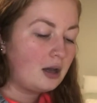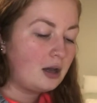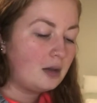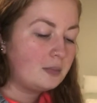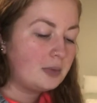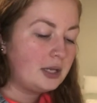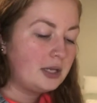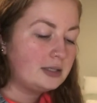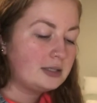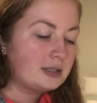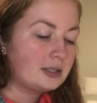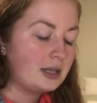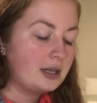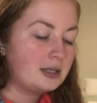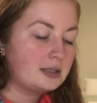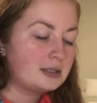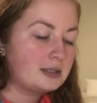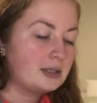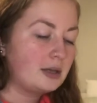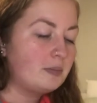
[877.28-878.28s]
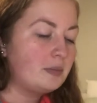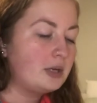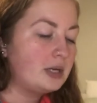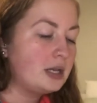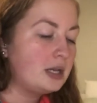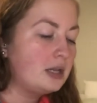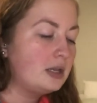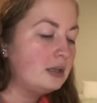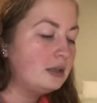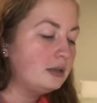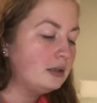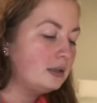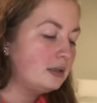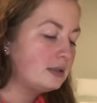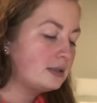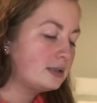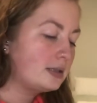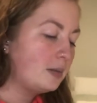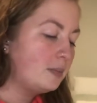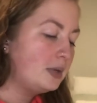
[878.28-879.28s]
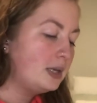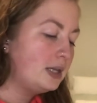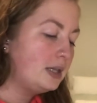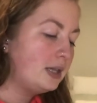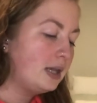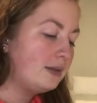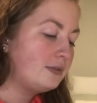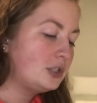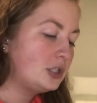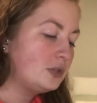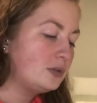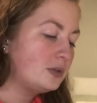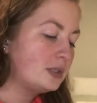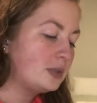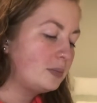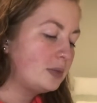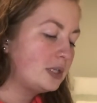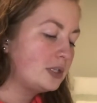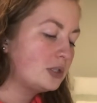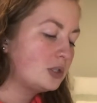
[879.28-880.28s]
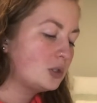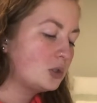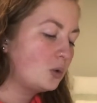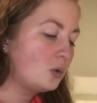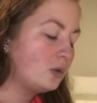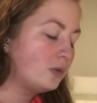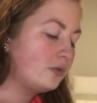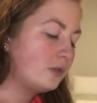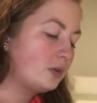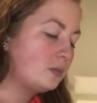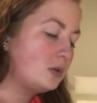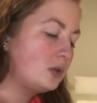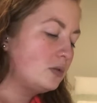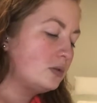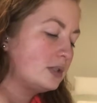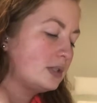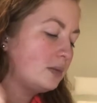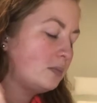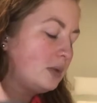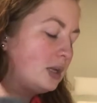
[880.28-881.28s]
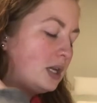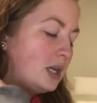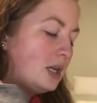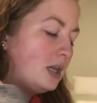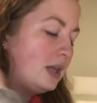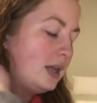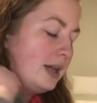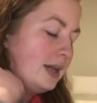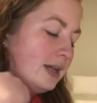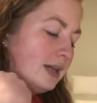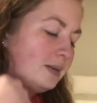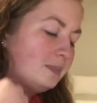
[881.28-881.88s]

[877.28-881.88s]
It's like somebody left you, somebody stole from you, somebody like,